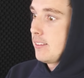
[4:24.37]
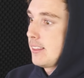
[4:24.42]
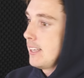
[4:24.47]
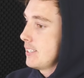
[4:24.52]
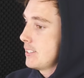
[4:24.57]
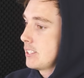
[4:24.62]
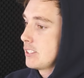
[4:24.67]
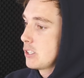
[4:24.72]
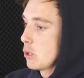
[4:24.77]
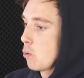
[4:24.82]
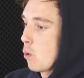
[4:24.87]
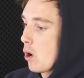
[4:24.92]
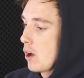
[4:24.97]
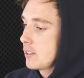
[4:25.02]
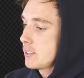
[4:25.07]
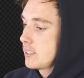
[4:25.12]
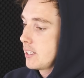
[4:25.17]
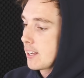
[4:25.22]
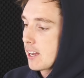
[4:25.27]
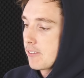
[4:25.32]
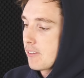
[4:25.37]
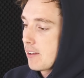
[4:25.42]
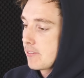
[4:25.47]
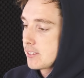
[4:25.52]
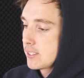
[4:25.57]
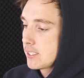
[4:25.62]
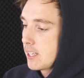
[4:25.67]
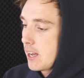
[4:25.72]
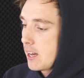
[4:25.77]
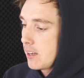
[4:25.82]
This is the worst thing I've ever
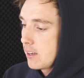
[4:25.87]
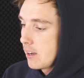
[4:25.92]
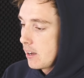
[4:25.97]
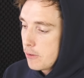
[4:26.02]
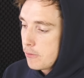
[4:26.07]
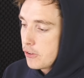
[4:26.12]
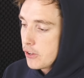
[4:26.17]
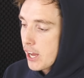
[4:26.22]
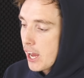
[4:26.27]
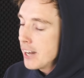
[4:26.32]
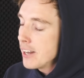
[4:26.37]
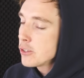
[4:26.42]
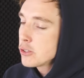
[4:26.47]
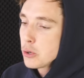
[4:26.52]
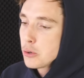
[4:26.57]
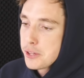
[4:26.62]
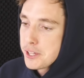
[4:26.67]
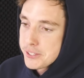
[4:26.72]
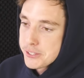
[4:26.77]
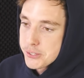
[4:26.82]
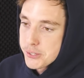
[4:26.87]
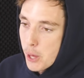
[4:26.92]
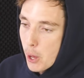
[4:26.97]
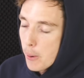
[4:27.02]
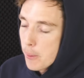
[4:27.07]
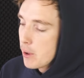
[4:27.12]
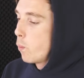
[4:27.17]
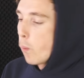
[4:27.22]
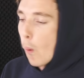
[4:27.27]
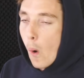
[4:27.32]
seen. If you're gonna do this
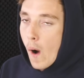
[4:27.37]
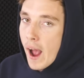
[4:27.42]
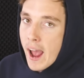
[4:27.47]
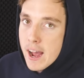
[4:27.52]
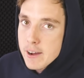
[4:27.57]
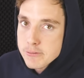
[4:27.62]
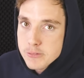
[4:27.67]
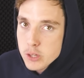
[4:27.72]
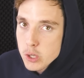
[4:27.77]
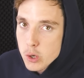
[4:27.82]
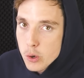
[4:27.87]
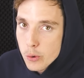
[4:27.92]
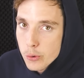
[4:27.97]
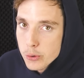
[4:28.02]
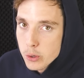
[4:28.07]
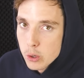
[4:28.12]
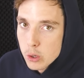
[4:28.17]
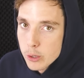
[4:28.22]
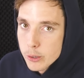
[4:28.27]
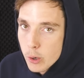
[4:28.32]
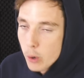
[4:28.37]
though, why have the urinal at